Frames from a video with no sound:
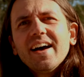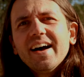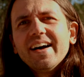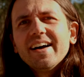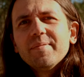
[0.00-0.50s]

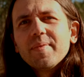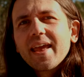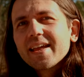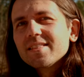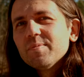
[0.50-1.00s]
Um,
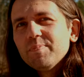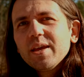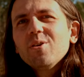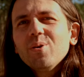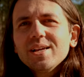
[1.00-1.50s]
and the
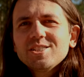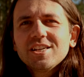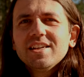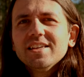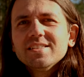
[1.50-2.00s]
big
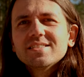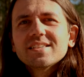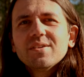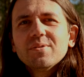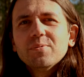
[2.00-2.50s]
question is